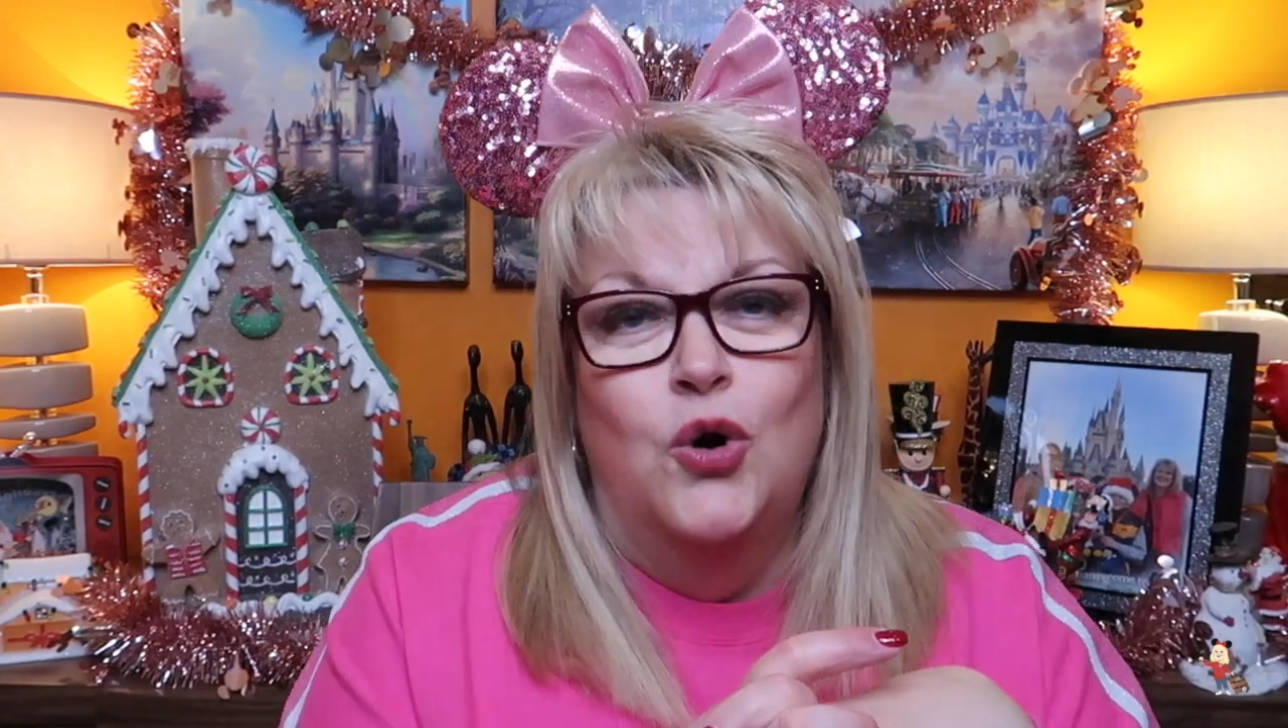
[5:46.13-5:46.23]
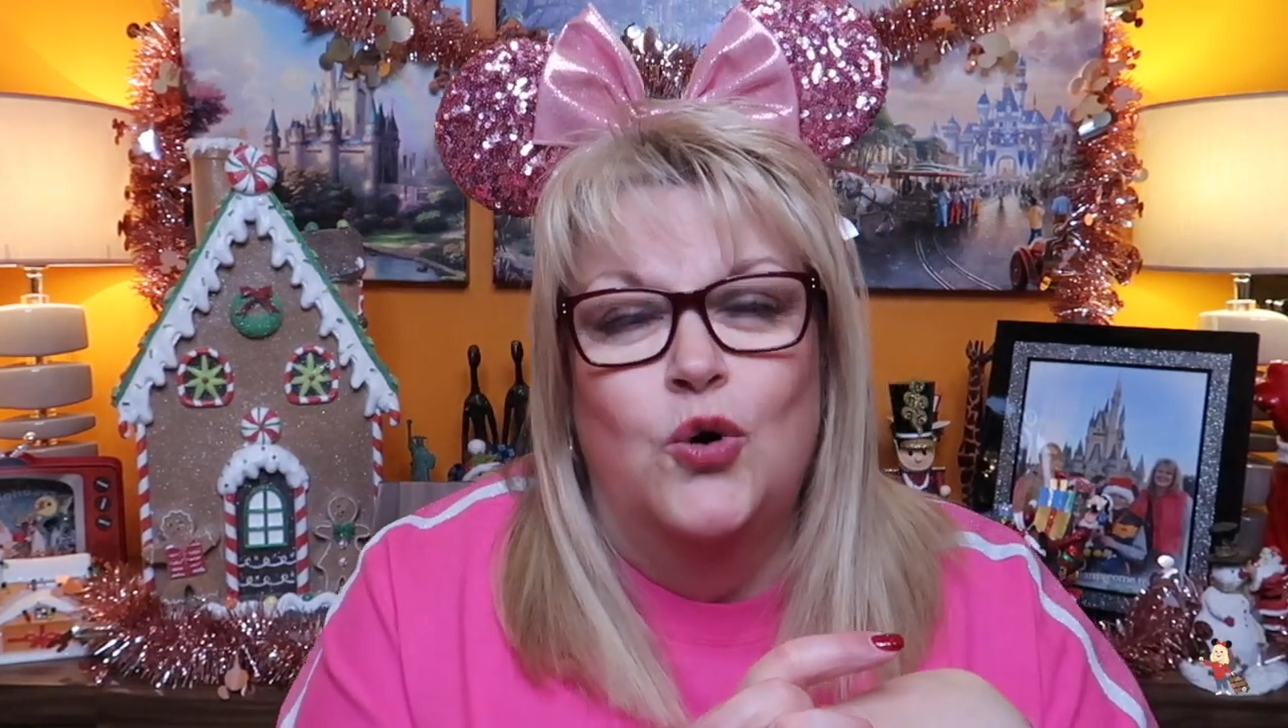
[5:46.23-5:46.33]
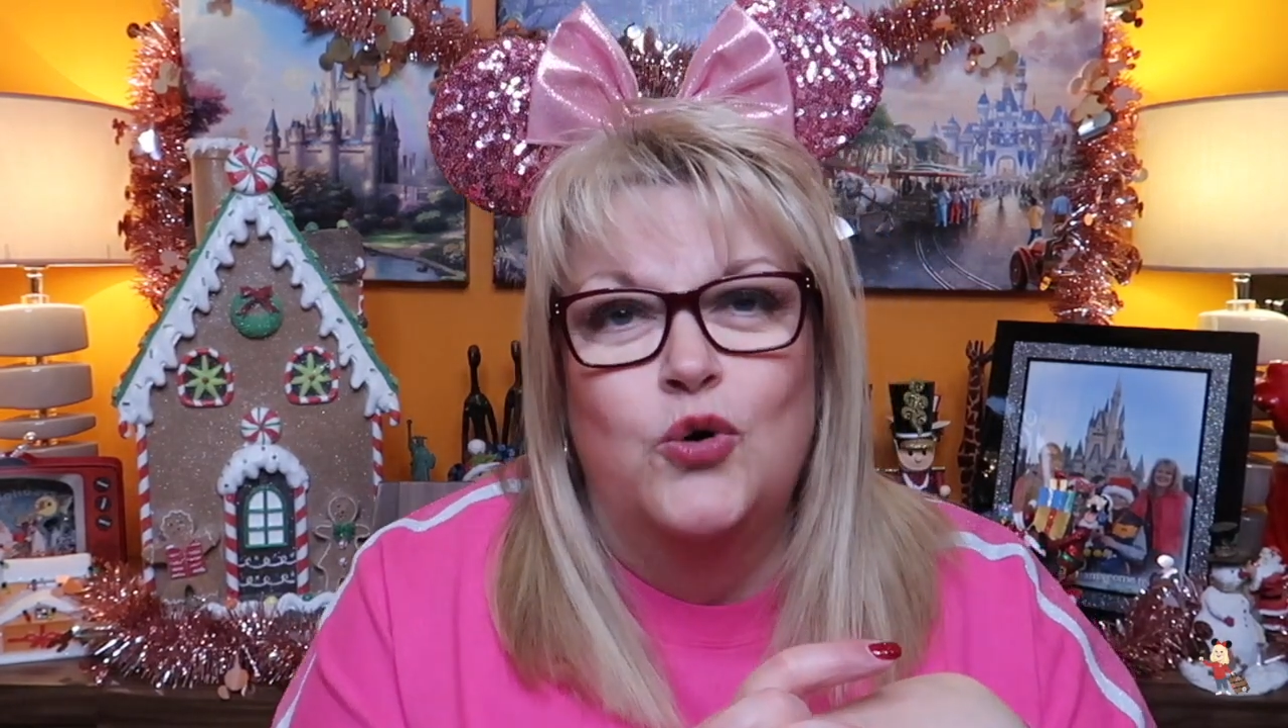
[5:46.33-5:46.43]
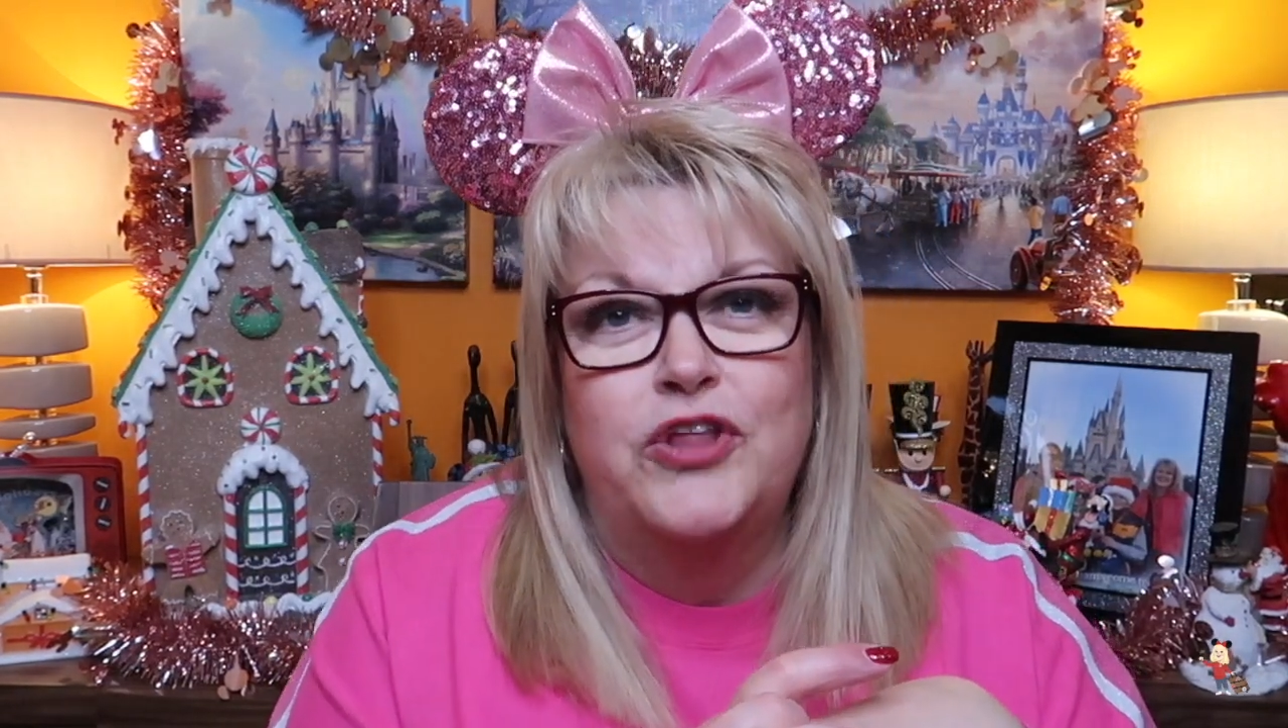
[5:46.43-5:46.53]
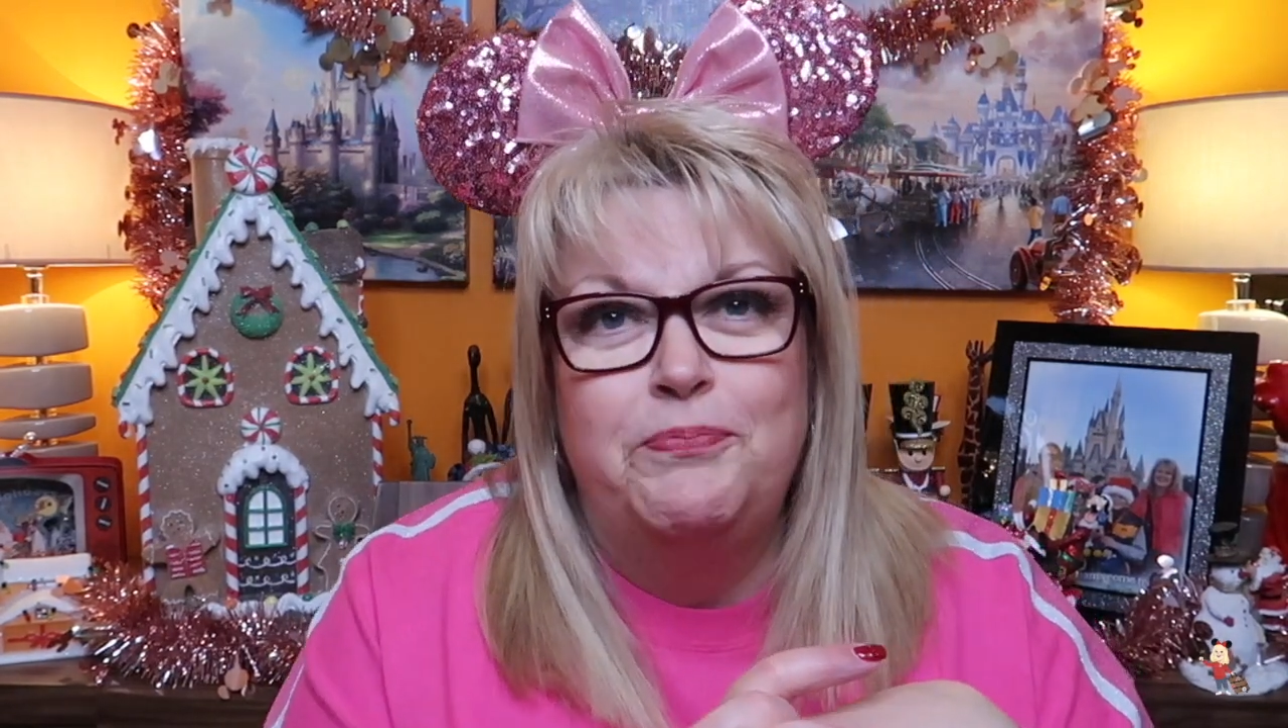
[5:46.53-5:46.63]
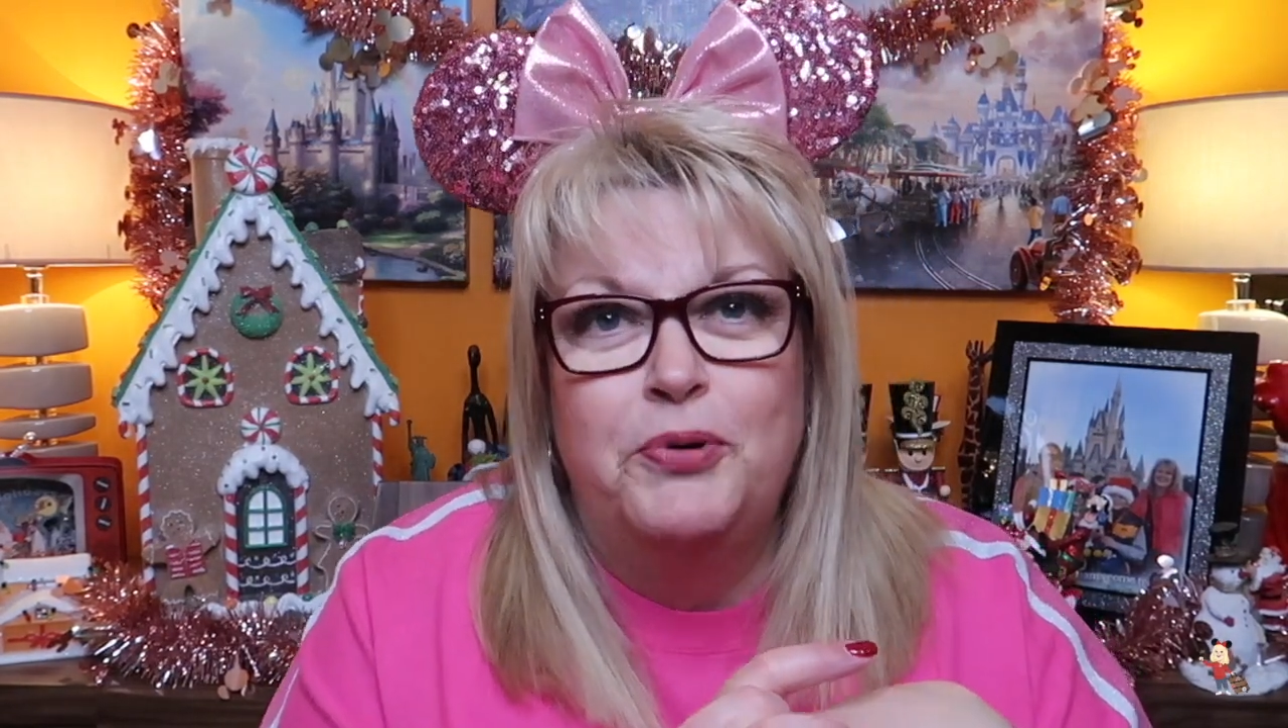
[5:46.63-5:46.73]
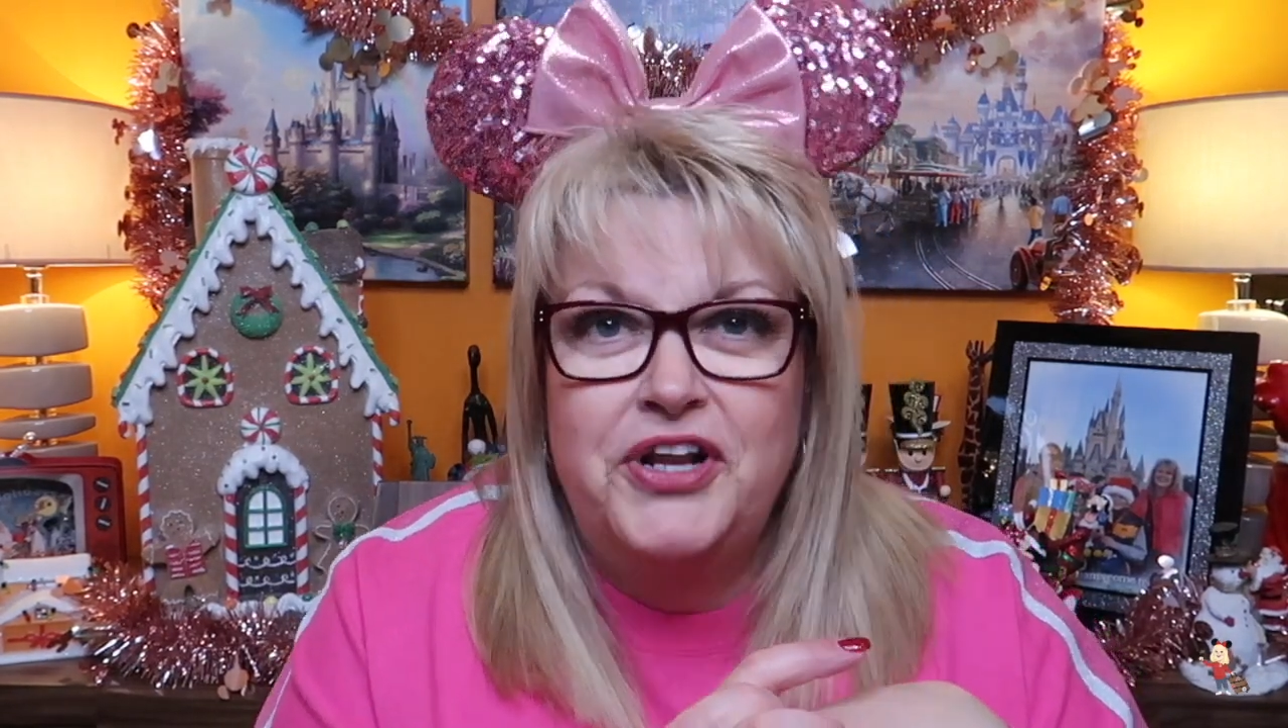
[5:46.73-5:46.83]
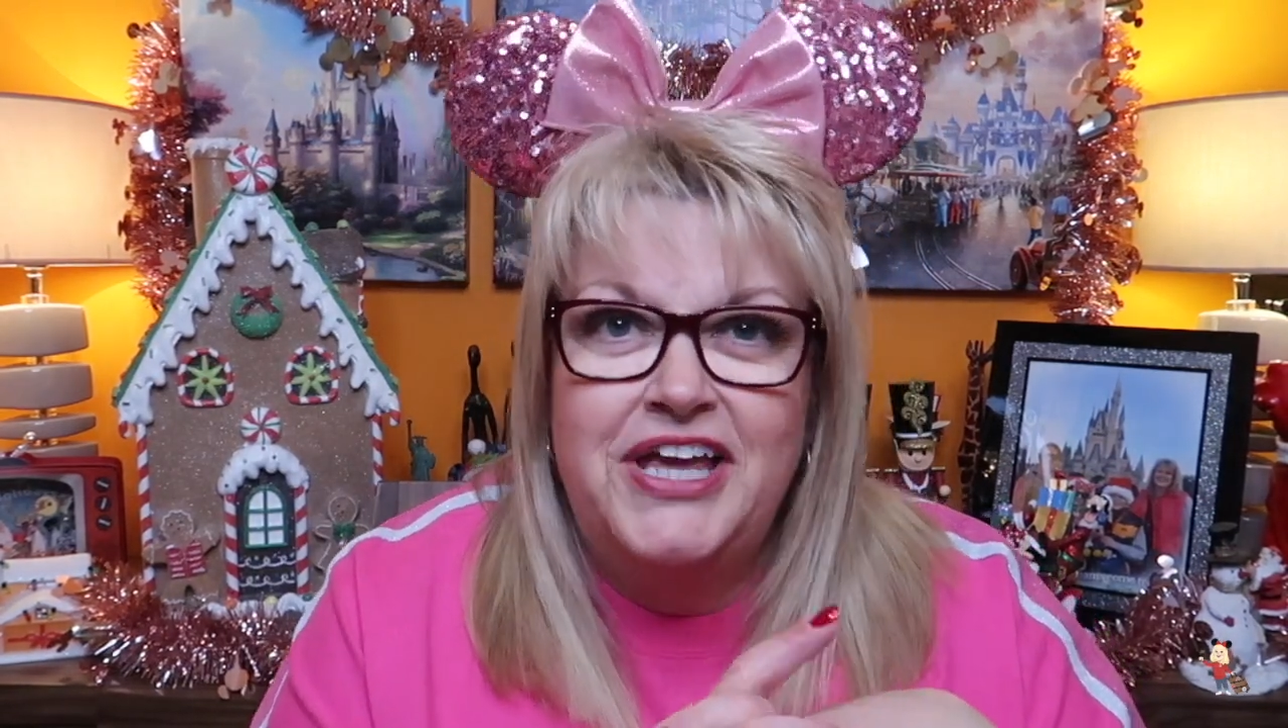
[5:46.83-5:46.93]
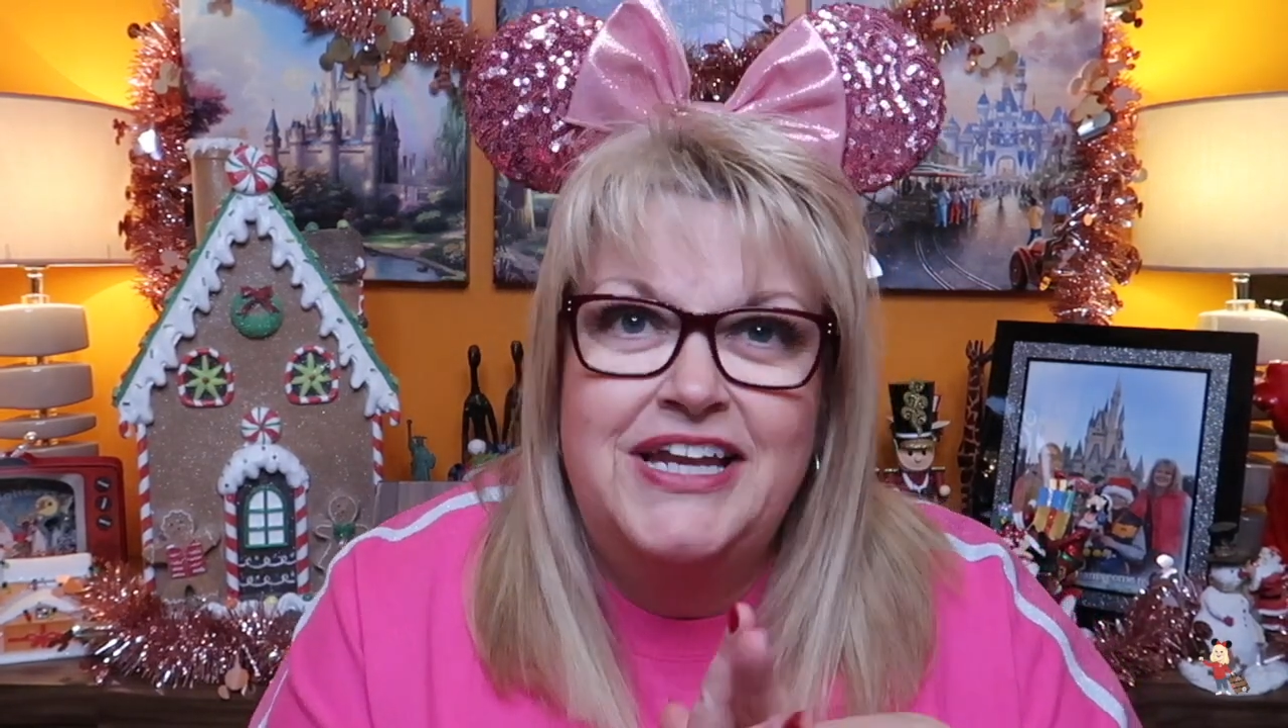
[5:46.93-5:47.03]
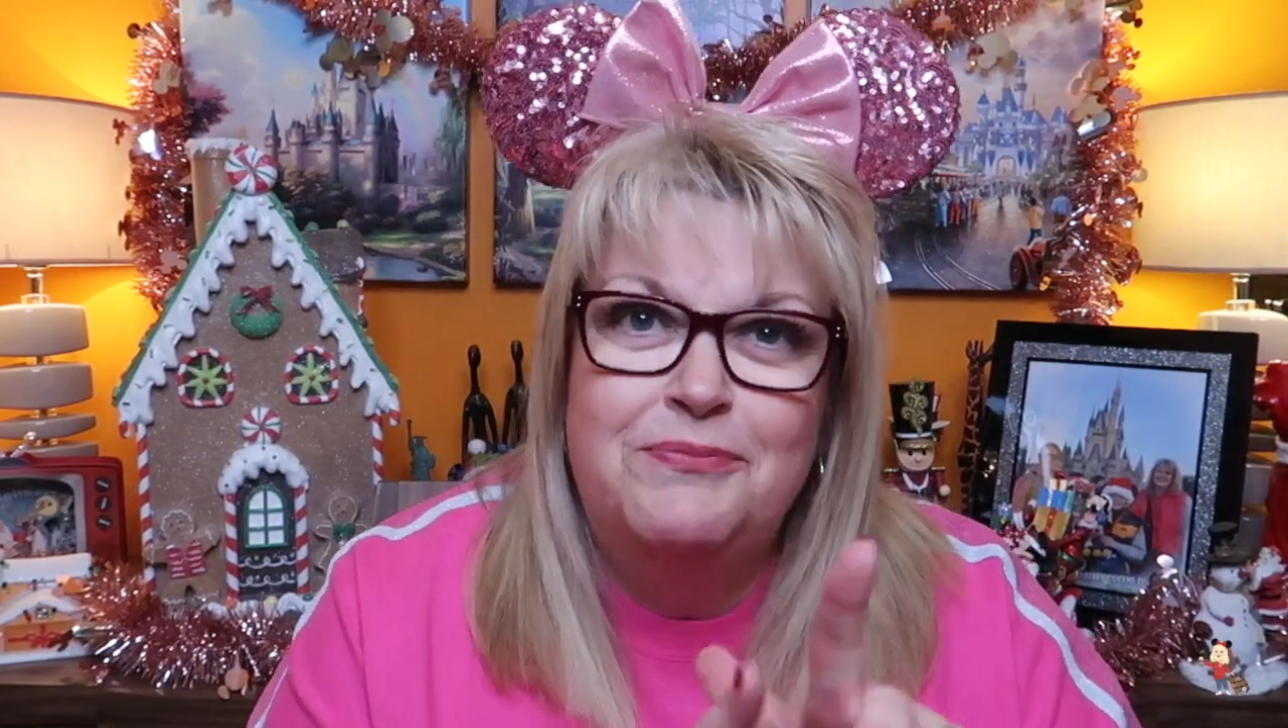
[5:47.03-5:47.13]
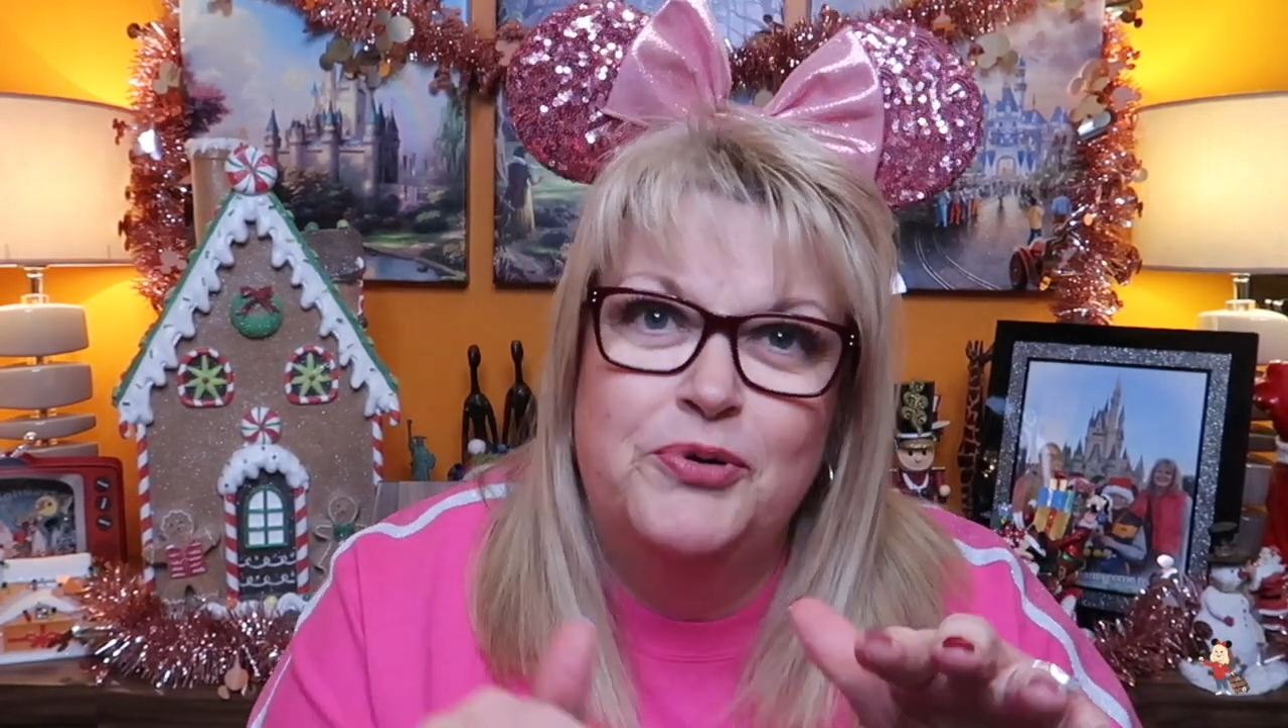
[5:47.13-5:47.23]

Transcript: or they put it in and